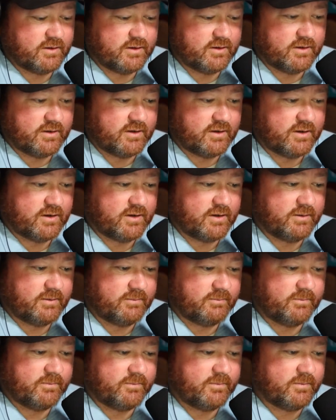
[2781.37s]

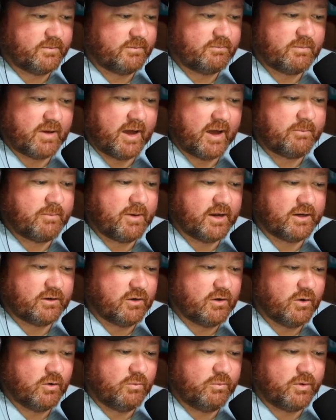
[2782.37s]
I make
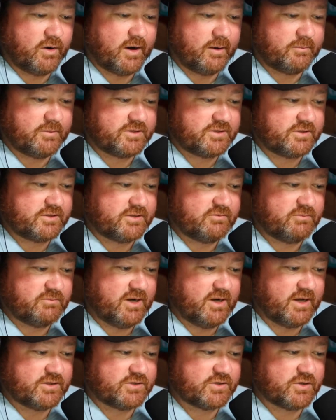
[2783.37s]
no promises of me
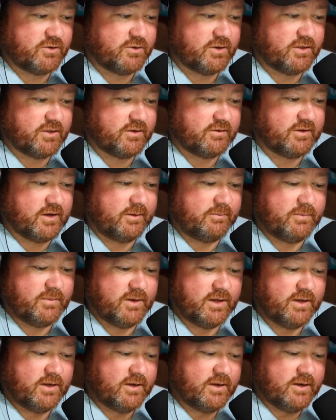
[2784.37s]
not screwing this up.
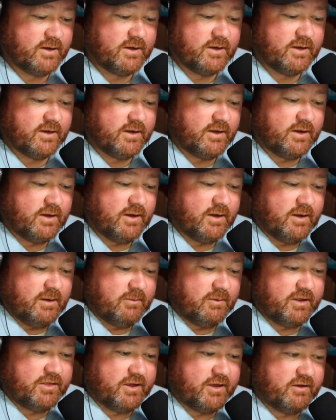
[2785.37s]

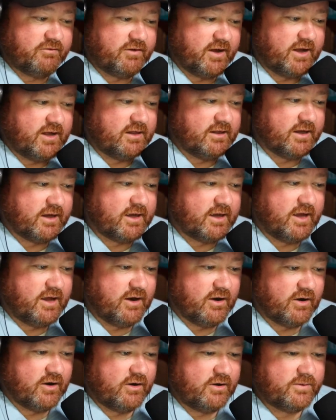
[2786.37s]
But I think if I click
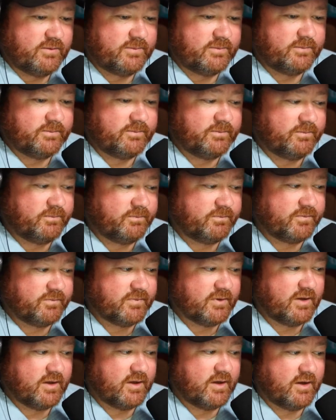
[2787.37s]
here,
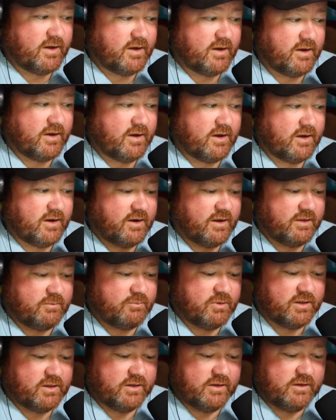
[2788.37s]
and I
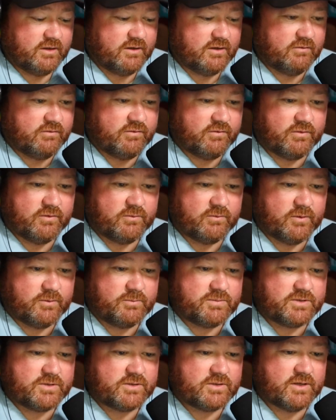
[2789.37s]
believe,
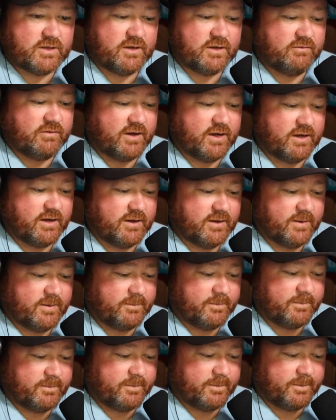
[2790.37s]
whoops, nothing
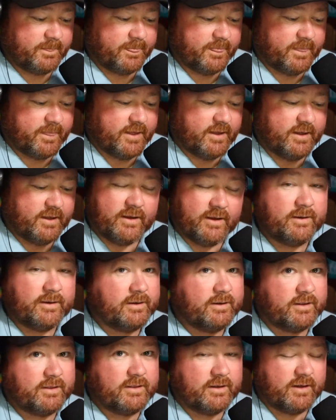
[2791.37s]

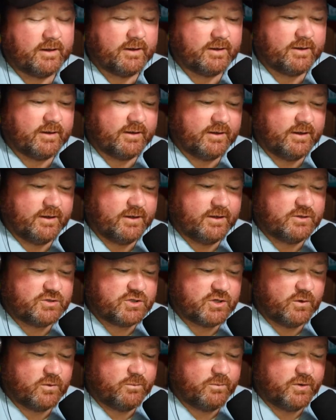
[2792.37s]
like
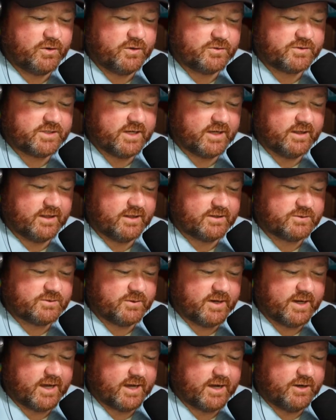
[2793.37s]
in-show producing. That's
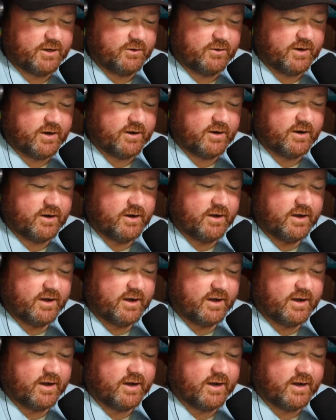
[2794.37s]
what I got to do here.
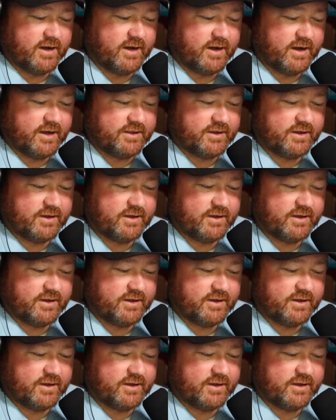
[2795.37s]
I think